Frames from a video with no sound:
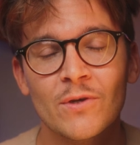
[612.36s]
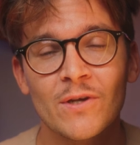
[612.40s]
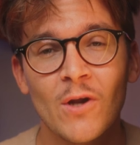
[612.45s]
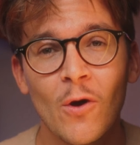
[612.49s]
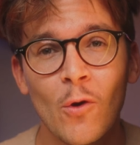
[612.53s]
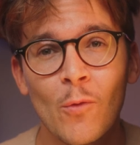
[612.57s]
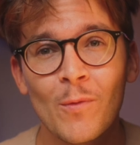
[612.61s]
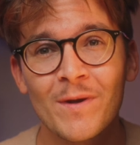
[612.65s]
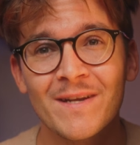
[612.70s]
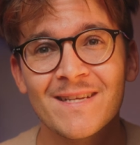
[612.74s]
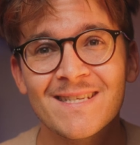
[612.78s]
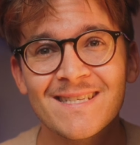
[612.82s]
can
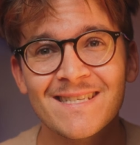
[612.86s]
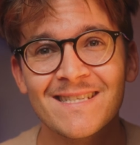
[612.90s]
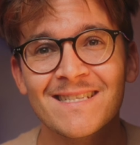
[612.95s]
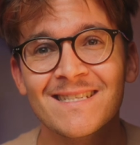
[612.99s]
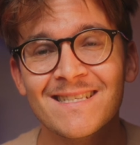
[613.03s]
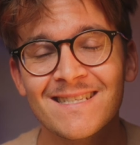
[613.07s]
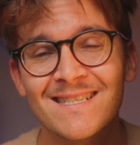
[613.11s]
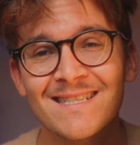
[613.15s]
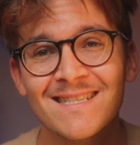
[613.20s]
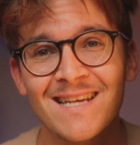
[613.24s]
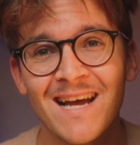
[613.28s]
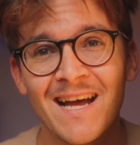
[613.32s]
already see
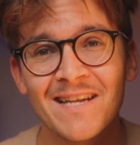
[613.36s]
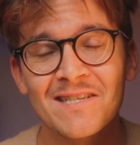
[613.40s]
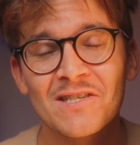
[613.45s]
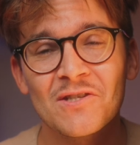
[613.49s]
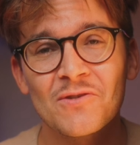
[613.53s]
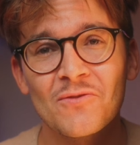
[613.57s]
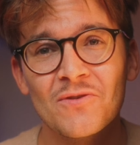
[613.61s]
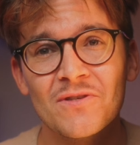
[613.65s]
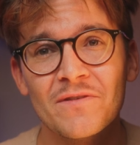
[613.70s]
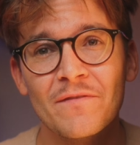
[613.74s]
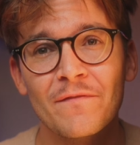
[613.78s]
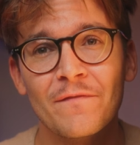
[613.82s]
it starts
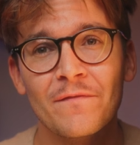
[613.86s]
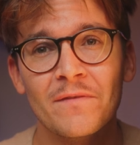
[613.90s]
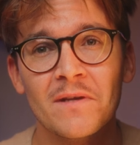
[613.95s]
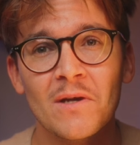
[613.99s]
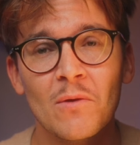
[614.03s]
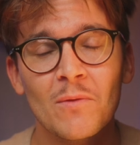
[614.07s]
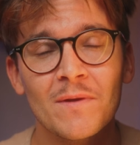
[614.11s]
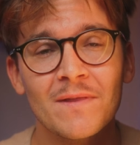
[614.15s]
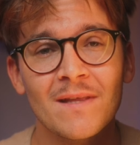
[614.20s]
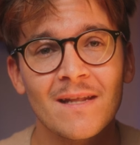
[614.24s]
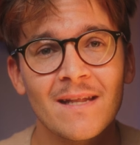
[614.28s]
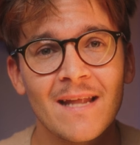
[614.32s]
to
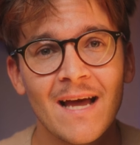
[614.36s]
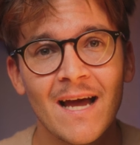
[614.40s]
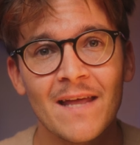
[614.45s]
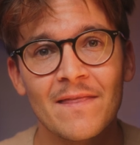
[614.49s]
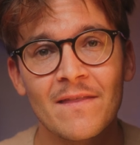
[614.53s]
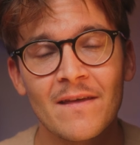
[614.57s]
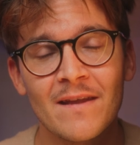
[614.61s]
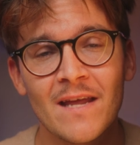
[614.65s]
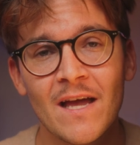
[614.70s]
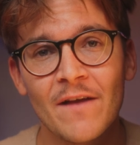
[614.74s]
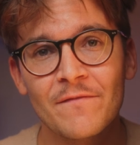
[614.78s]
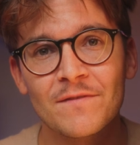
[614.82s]
interfere with the light
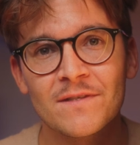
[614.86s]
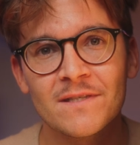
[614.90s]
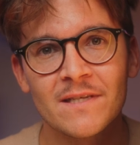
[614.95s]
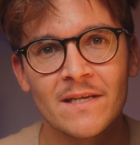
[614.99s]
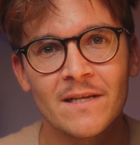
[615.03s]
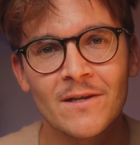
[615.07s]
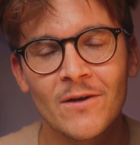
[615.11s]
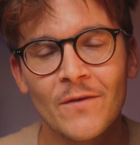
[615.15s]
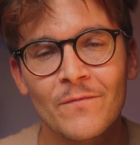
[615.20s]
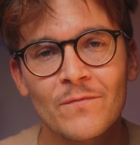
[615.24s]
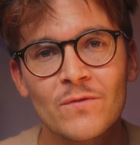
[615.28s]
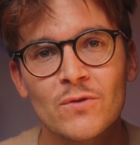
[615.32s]
that I've
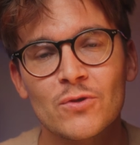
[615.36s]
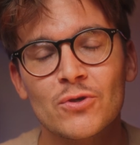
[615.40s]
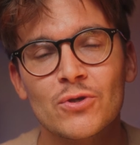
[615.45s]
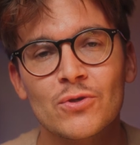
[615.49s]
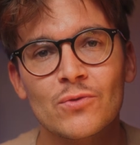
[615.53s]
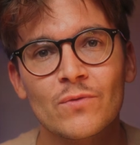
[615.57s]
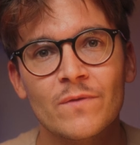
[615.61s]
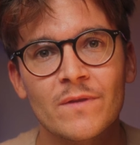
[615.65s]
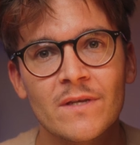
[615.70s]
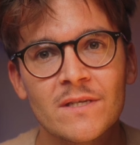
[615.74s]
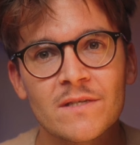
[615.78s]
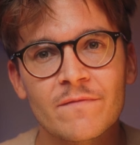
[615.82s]
set up to
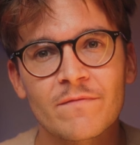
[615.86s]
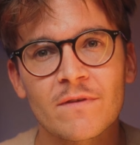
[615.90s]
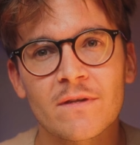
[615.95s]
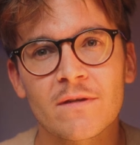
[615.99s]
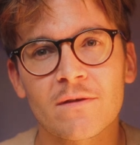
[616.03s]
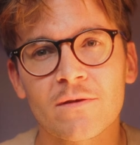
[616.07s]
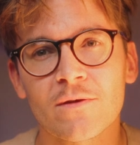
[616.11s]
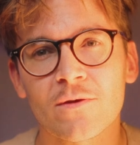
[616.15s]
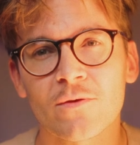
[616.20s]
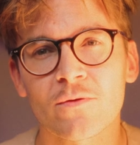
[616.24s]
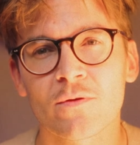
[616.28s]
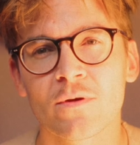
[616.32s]
shoot this
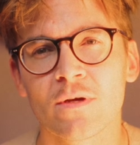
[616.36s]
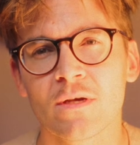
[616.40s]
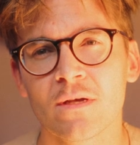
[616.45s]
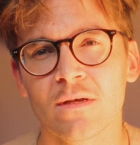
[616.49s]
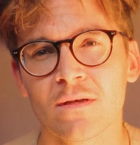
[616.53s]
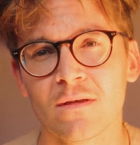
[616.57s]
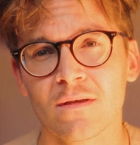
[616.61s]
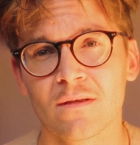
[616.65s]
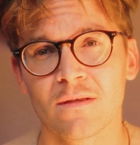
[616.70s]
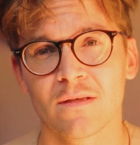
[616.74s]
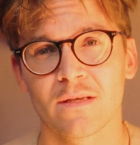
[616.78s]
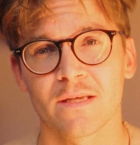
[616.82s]
video.
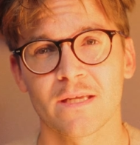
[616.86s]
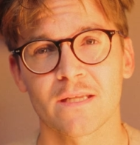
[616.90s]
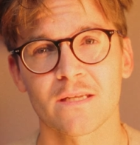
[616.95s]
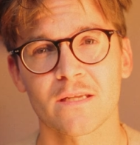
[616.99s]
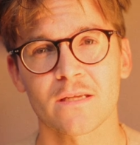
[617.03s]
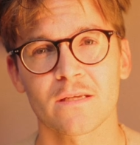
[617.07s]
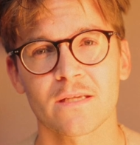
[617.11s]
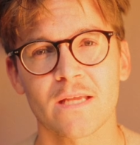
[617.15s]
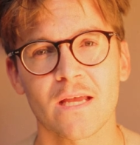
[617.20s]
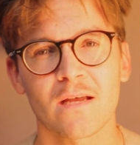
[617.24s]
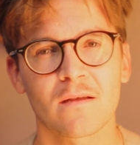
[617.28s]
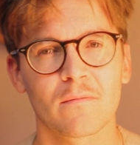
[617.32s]
And
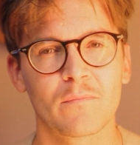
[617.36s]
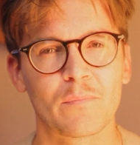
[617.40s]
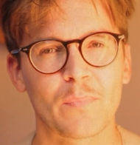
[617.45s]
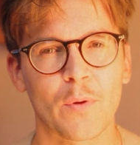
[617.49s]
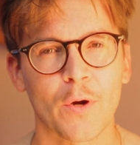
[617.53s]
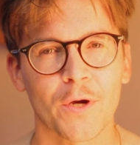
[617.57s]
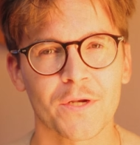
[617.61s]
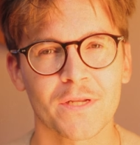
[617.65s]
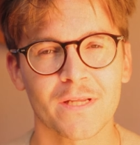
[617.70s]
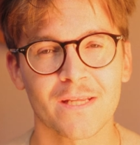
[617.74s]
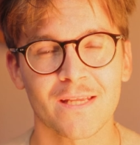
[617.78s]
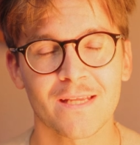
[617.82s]
yeah,
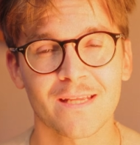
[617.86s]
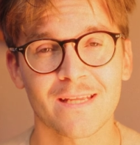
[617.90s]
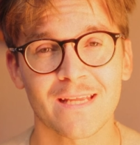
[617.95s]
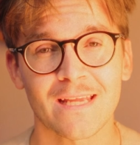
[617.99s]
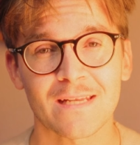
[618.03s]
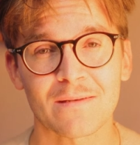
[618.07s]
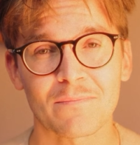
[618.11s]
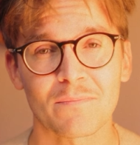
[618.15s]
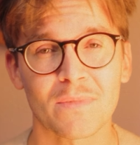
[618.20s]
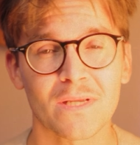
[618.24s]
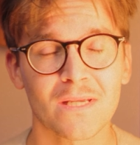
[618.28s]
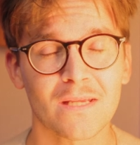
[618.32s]
pointing
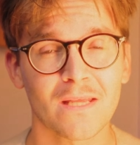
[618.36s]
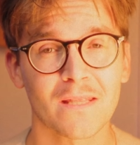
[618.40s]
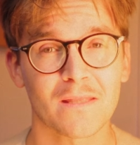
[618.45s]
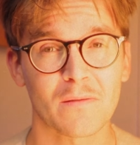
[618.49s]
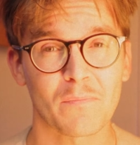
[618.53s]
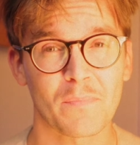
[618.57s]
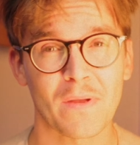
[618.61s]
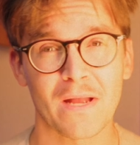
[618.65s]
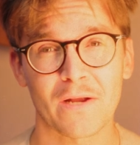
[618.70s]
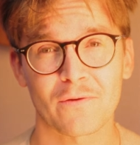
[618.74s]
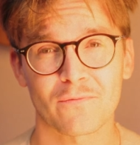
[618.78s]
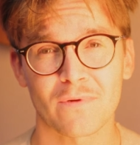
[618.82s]
at me in the
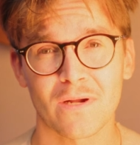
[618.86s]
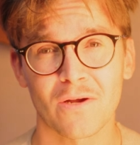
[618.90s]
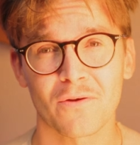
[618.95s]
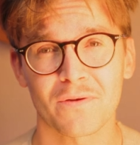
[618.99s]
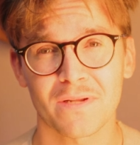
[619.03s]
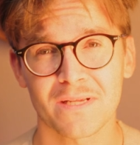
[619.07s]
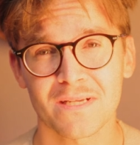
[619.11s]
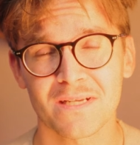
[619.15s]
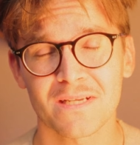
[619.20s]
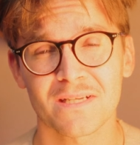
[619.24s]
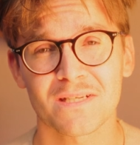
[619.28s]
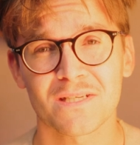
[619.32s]

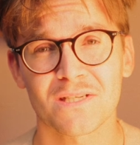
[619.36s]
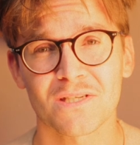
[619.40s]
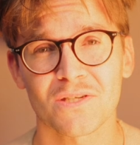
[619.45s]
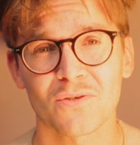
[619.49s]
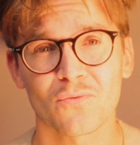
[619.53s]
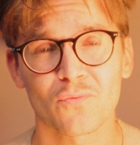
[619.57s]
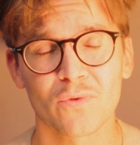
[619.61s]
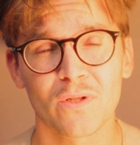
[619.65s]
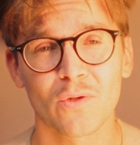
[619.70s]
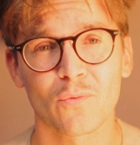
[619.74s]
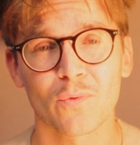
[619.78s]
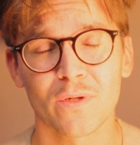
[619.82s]
background, it is
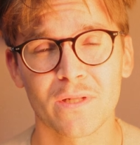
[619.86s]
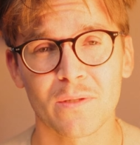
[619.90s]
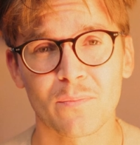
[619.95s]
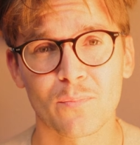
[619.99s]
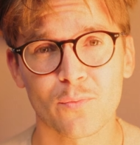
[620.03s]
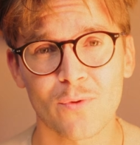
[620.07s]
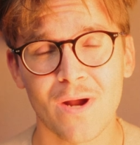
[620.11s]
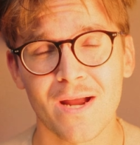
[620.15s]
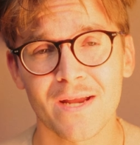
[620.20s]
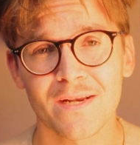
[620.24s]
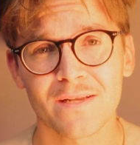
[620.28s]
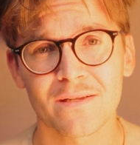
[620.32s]
really, really
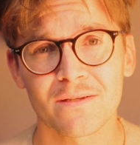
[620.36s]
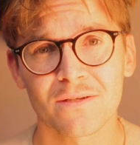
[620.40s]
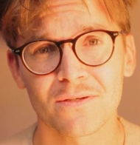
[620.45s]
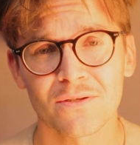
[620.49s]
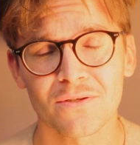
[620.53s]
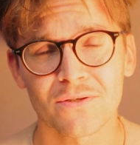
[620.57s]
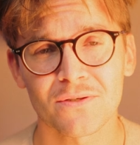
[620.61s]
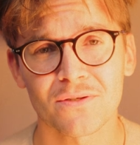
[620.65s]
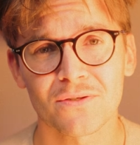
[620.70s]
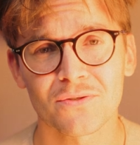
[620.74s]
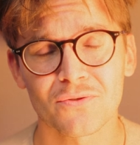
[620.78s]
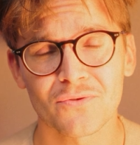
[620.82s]
bright,
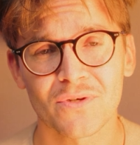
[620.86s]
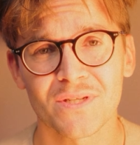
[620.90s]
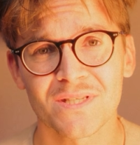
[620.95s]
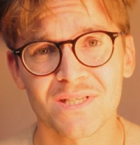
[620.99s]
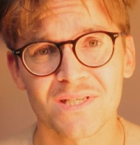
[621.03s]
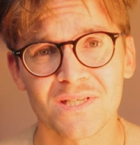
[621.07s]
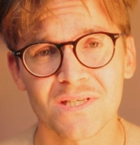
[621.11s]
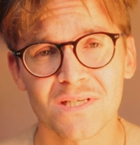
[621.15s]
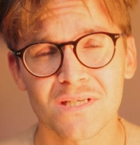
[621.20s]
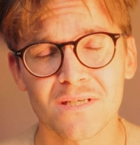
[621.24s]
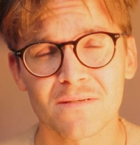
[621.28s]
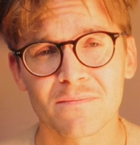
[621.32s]
you can
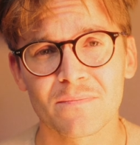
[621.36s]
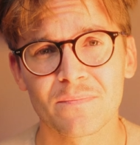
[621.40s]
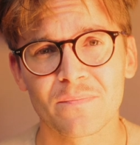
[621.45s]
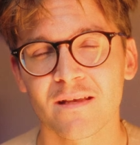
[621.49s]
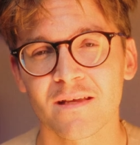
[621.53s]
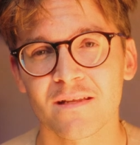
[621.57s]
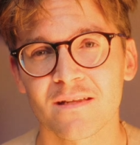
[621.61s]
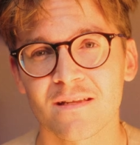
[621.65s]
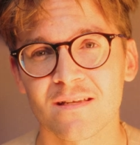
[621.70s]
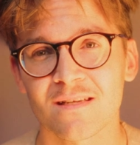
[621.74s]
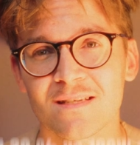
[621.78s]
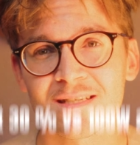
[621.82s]
see.
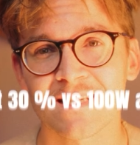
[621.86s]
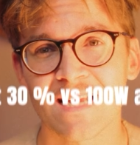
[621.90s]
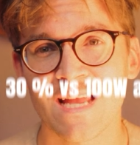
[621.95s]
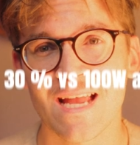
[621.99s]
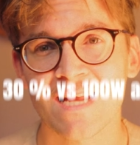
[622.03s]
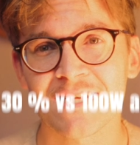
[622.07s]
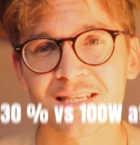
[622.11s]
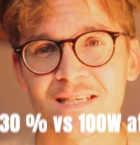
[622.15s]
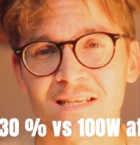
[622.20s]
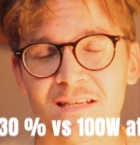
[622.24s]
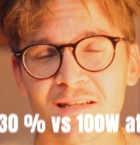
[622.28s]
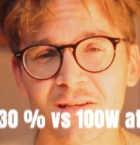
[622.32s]
And it is
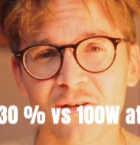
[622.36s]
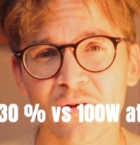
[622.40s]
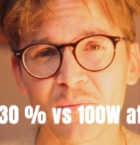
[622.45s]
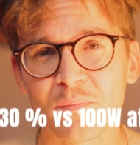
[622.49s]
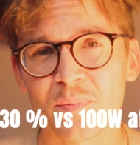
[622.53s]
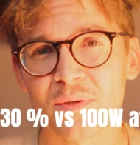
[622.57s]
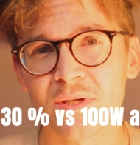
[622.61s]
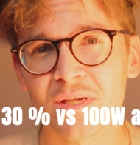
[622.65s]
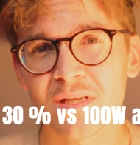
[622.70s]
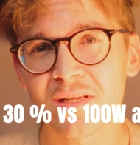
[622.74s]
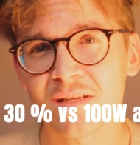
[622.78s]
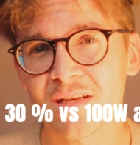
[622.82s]
actually
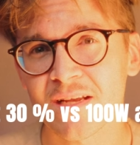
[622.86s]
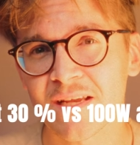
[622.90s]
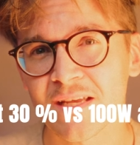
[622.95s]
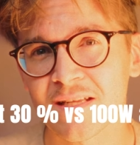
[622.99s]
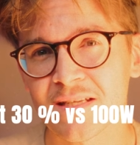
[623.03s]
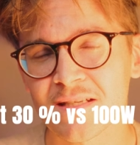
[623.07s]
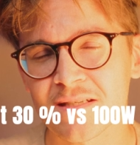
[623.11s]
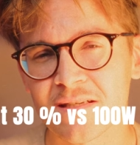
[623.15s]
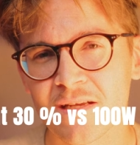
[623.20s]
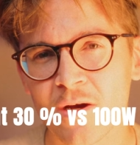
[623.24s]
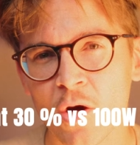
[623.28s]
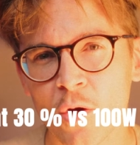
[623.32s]
competing
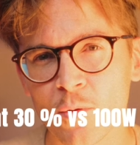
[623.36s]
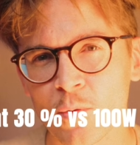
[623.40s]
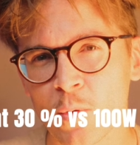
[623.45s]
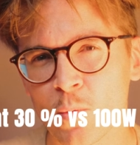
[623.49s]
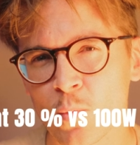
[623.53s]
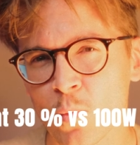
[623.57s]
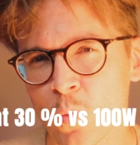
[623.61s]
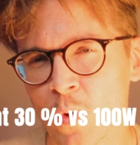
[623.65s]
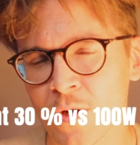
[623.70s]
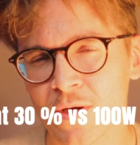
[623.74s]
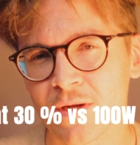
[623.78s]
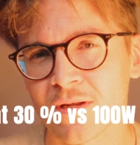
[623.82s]
against a
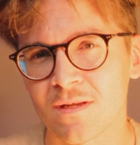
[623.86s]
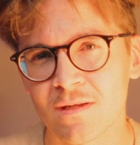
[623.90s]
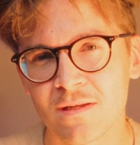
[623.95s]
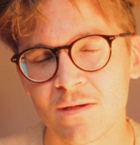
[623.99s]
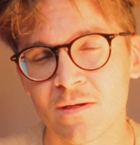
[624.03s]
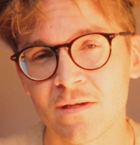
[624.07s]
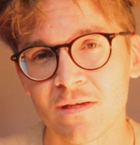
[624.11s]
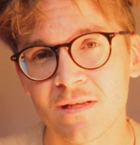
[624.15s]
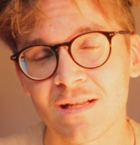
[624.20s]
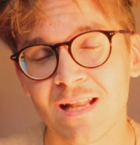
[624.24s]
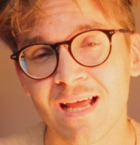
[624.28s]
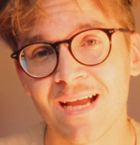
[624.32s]
100 watt
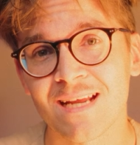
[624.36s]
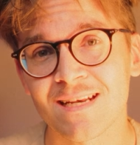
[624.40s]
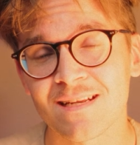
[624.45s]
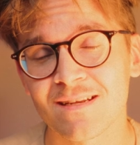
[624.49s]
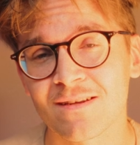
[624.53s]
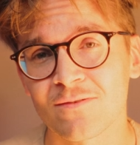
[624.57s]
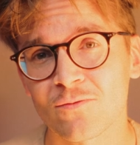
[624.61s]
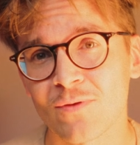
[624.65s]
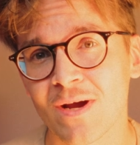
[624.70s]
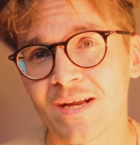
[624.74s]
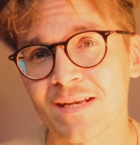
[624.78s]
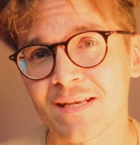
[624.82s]
light
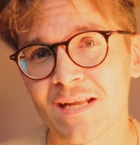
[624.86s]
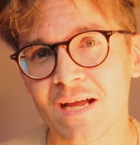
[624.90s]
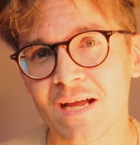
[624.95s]
right